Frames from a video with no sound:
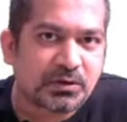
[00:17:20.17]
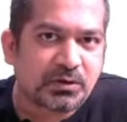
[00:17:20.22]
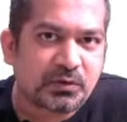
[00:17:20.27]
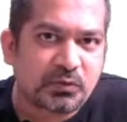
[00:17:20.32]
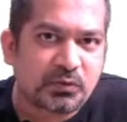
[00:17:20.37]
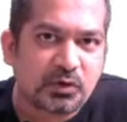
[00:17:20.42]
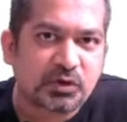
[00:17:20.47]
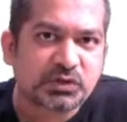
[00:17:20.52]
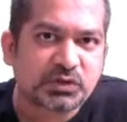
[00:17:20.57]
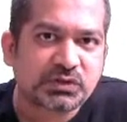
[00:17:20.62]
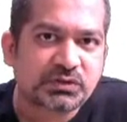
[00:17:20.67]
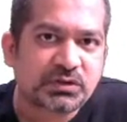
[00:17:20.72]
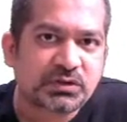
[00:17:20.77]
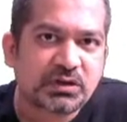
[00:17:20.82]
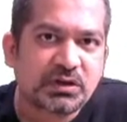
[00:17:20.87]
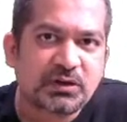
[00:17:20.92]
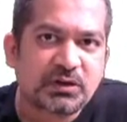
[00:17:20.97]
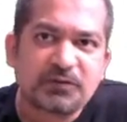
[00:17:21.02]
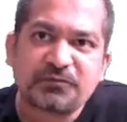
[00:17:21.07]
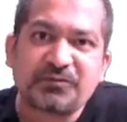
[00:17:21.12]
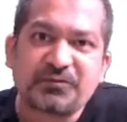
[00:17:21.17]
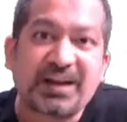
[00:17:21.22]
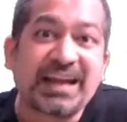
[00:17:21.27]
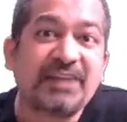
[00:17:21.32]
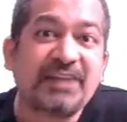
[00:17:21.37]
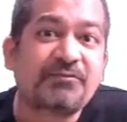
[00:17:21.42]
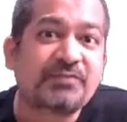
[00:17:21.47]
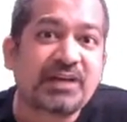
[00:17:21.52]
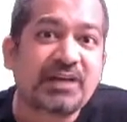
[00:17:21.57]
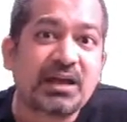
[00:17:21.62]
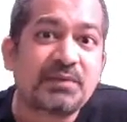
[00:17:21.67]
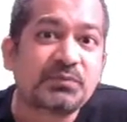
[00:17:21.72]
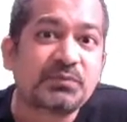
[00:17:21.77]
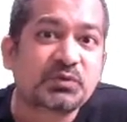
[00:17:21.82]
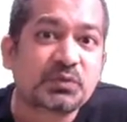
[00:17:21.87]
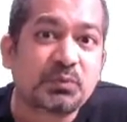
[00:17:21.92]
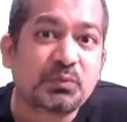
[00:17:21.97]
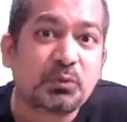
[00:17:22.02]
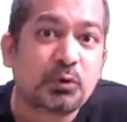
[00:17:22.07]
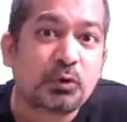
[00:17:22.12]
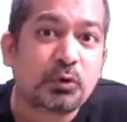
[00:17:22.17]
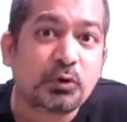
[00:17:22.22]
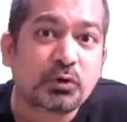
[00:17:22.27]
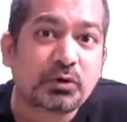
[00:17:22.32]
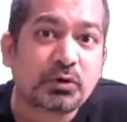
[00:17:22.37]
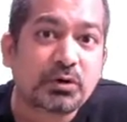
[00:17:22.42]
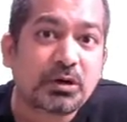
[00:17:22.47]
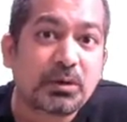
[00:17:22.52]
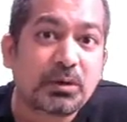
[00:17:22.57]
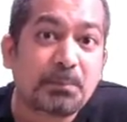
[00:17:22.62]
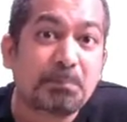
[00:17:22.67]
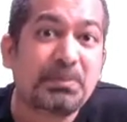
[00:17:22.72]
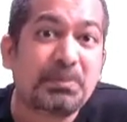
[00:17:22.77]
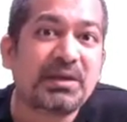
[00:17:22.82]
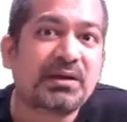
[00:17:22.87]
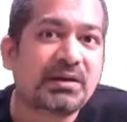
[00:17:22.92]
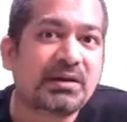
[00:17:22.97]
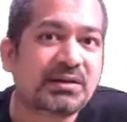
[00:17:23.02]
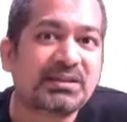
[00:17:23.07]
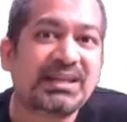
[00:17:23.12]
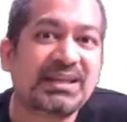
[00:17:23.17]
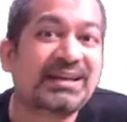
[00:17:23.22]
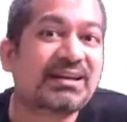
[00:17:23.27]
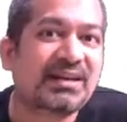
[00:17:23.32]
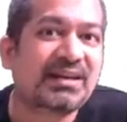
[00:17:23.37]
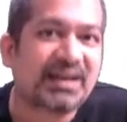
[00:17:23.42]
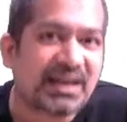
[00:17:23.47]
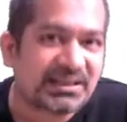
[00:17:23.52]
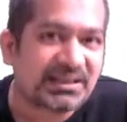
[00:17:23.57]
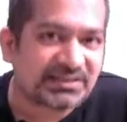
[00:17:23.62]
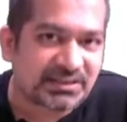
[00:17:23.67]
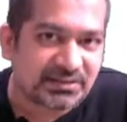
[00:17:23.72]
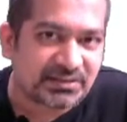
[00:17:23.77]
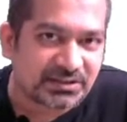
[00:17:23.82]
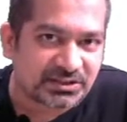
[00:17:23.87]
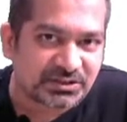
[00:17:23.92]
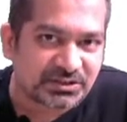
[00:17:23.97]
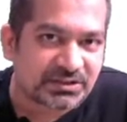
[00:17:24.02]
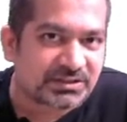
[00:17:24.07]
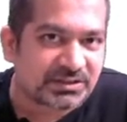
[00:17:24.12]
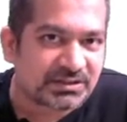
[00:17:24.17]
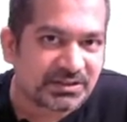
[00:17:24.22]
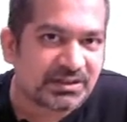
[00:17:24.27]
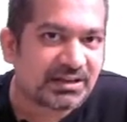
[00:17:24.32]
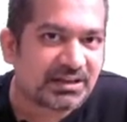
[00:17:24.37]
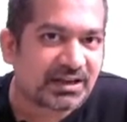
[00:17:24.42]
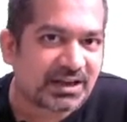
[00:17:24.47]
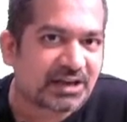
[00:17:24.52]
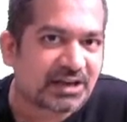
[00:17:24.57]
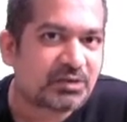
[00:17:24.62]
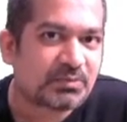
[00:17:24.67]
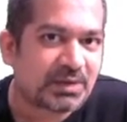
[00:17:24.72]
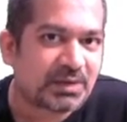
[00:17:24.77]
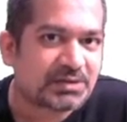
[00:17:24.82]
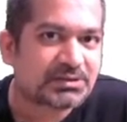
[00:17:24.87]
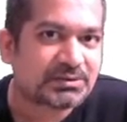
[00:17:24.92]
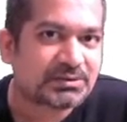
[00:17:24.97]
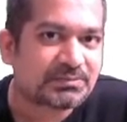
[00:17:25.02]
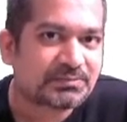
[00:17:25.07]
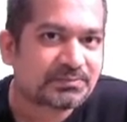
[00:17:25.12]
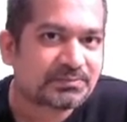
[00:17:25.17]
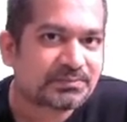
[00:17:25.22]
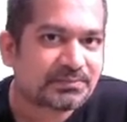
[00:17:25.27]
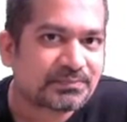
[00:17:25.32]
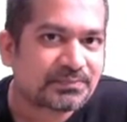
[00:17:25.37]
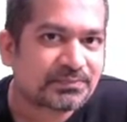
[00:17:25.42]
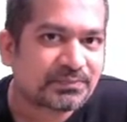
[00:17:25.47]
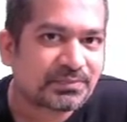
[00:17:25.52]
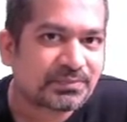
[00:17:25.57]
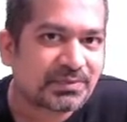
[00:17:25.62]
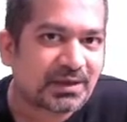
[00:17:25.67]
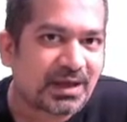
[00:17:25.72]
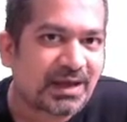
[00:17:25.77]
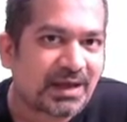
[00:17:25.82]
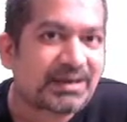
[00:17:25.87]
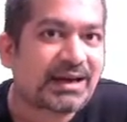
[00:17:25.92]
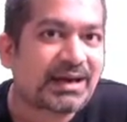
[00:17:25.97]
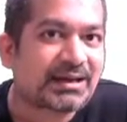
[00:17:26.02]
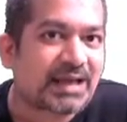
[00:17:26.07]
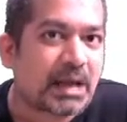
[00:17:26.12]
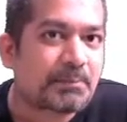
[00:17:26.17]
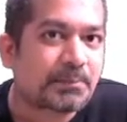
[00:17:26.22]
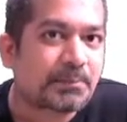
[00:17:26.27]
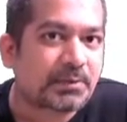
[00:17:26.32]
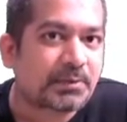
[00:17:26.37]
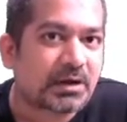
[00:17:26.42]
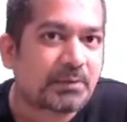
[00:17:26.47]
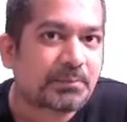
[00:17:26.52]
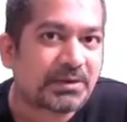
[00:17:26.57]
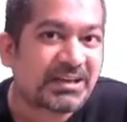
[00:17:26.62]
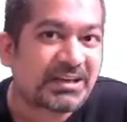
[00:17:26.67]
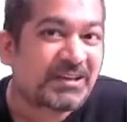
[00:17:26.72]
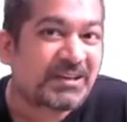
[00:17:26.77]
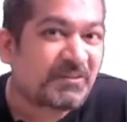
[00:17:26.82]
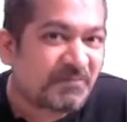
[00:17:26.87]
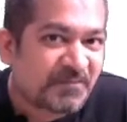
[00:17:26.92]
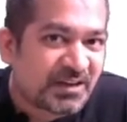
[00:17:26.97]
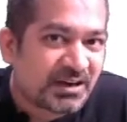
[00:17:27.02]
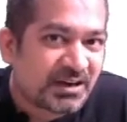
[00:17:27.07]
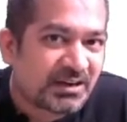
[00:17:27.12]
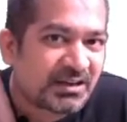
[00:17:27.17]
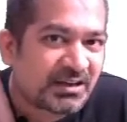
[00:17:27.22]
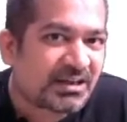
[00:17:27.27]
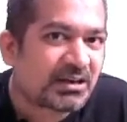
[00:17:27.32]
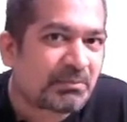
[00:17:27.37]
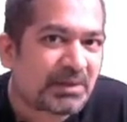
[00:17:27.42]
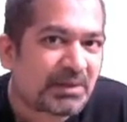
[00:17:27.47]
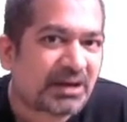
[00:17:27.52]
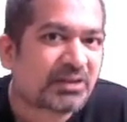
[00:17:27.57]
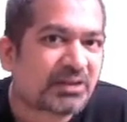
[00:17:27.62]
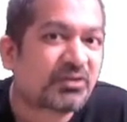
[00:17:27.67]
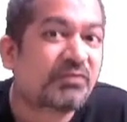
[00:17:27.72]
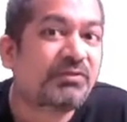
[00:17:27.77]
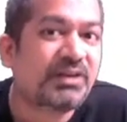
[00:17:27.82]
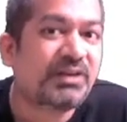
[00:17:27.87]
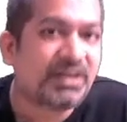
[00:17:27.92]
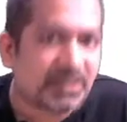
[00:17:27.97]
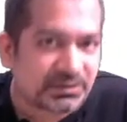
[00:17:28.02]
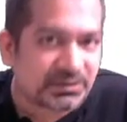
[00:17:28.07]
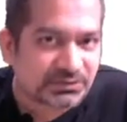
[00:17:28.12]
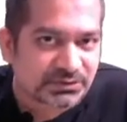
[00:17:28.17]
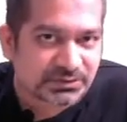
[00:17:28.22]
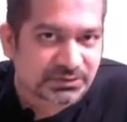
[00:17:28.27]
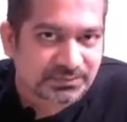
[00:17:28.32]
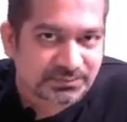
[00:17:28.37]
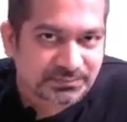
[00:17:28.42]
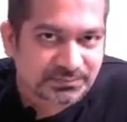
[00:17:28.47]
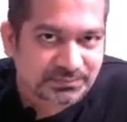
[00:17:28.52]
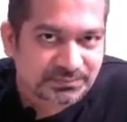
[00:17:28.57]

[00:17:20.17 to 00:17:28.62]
was 5 times more bigger than Reliance Industries in India. Can you imagine? And that company fell in a matter of days.